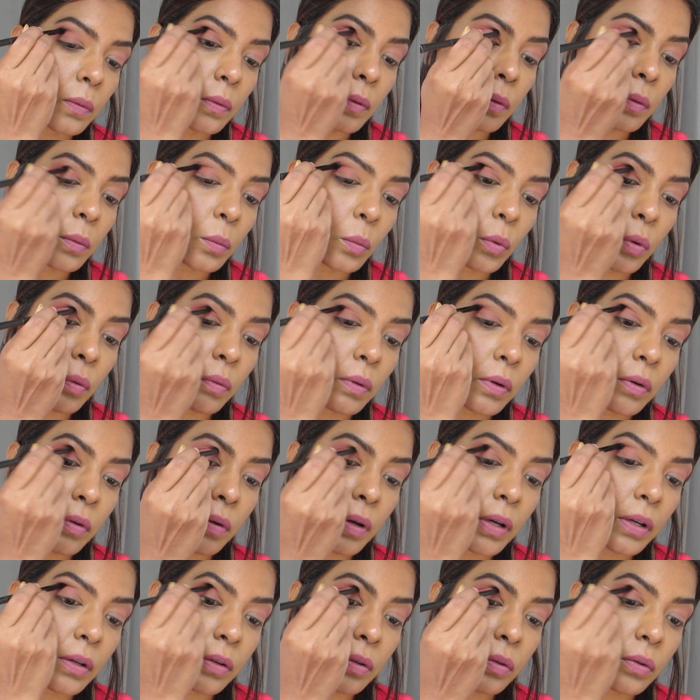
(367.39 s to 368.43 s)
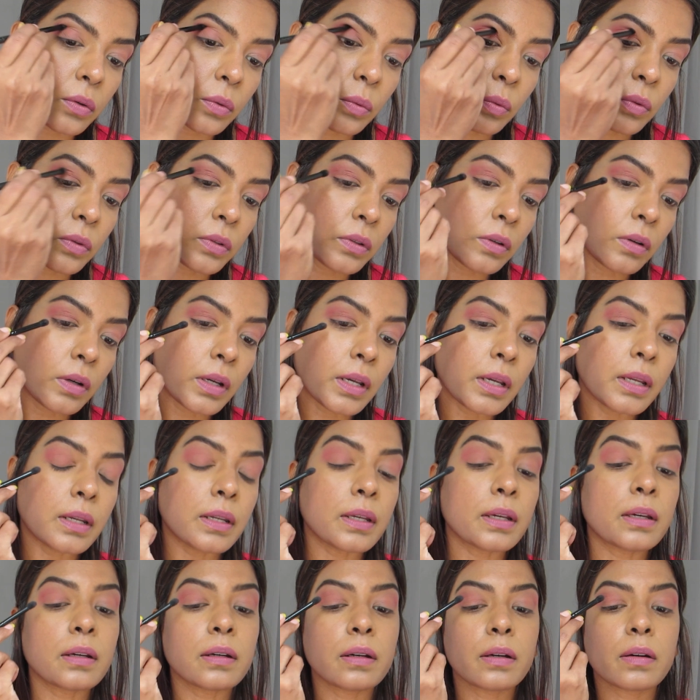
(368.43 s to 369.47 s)
So what we're trying to do is
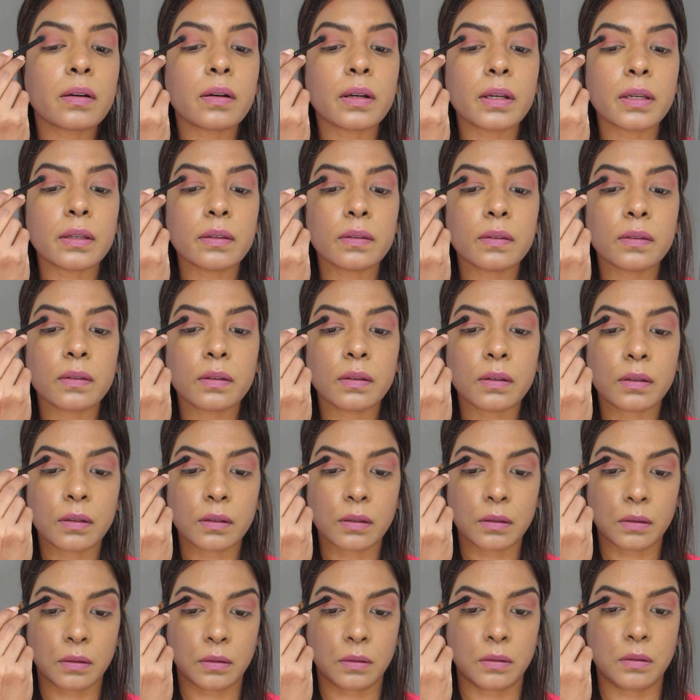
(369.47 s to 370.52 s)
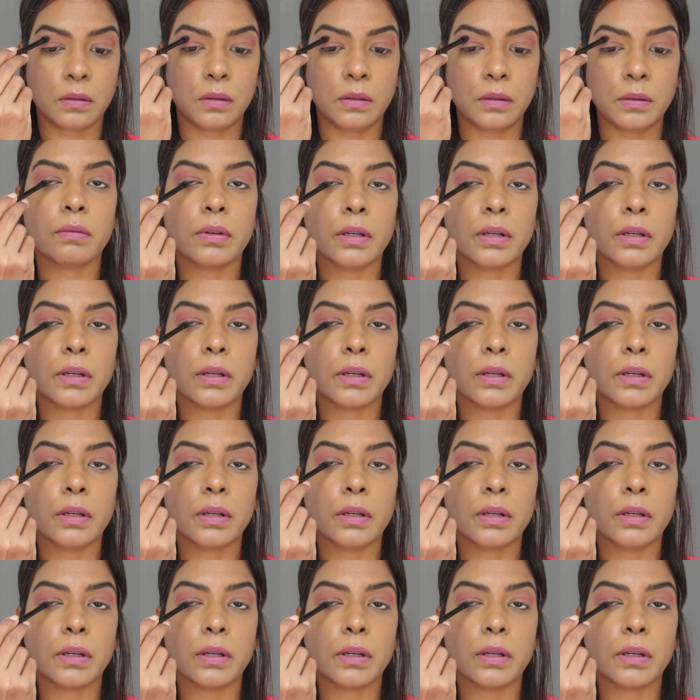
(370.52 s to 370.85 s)
creating a crease here,